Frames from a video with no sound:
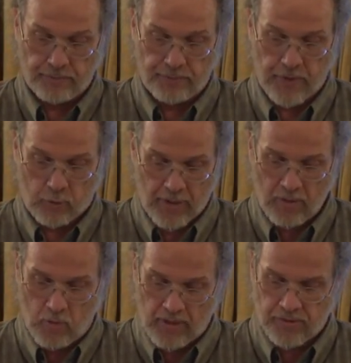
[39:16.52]
The great
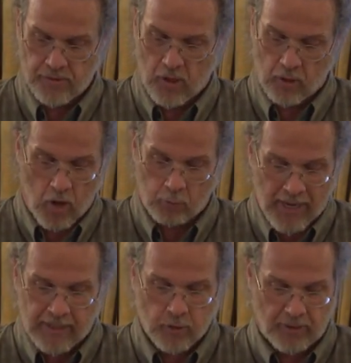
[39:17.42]
ones are
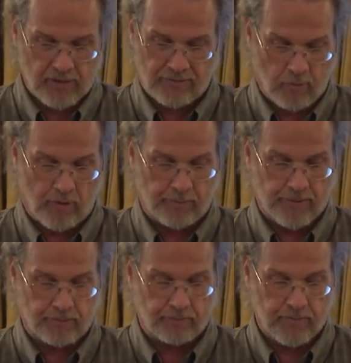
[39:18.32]
already transformed.
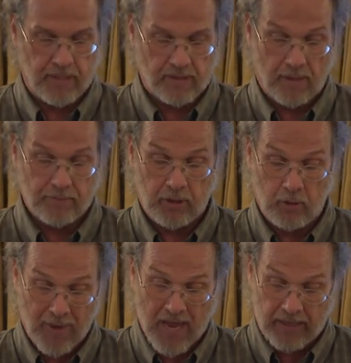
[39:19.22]
It is up to
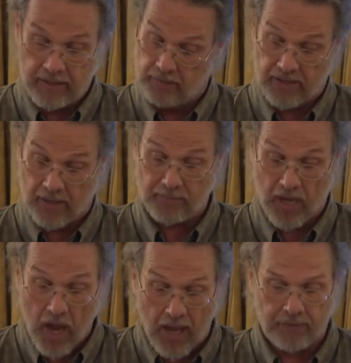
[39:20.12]
humanity, it's up to
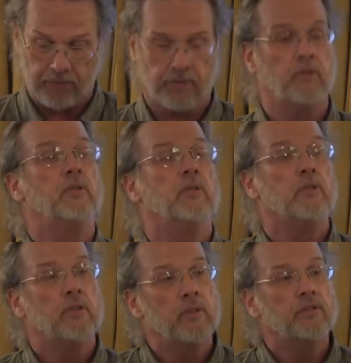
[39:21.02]
us
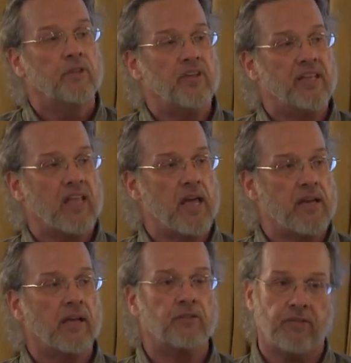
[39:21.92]
to take that
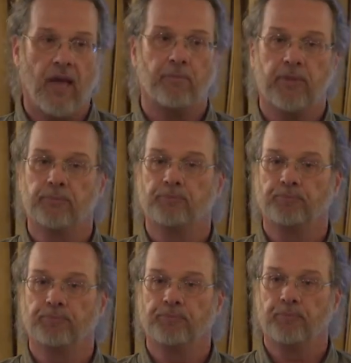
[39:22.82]
next step.
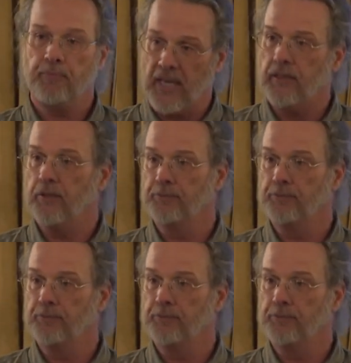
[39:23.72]
Thank you.